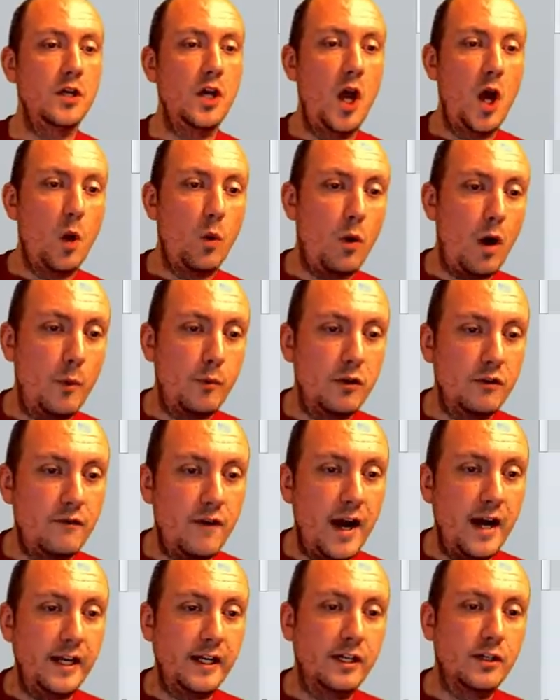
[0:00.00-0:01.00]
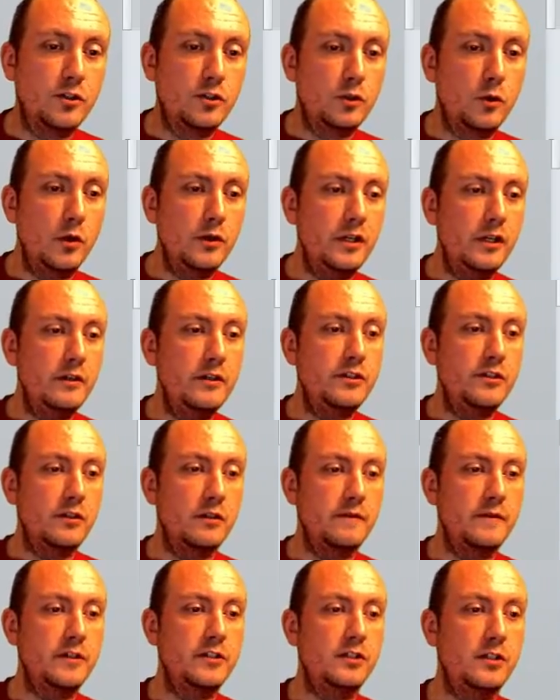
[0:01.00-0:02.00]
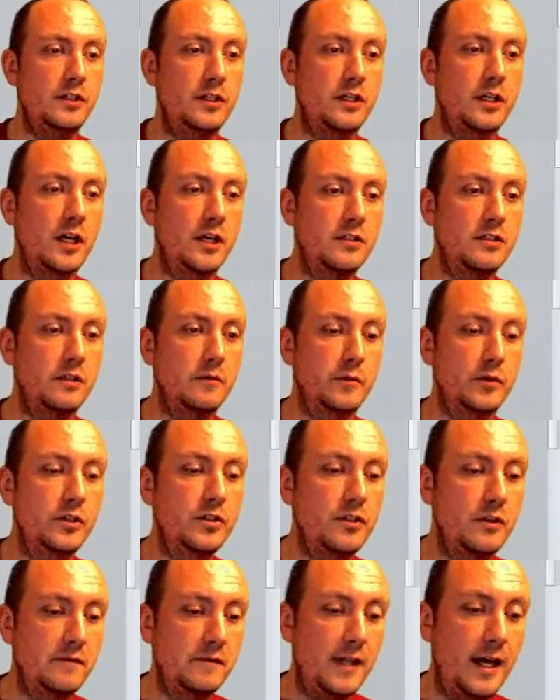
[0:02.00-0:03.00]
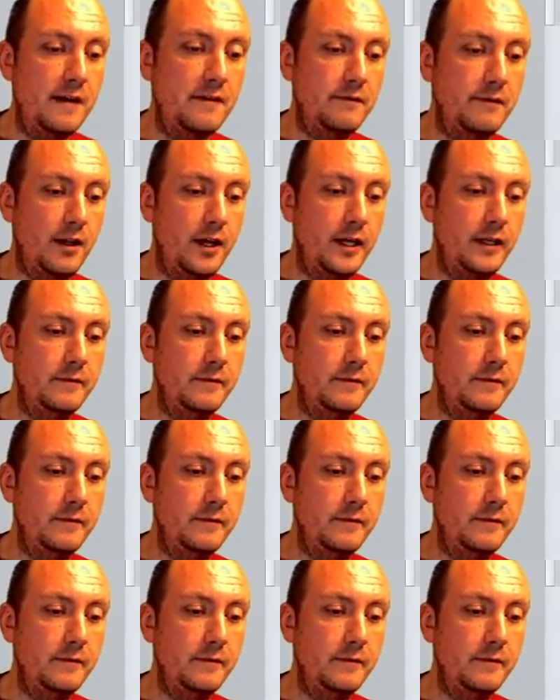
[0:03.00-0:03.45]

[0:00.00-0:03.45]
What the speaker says: while providing extraordinary service to the customers of Lifeline.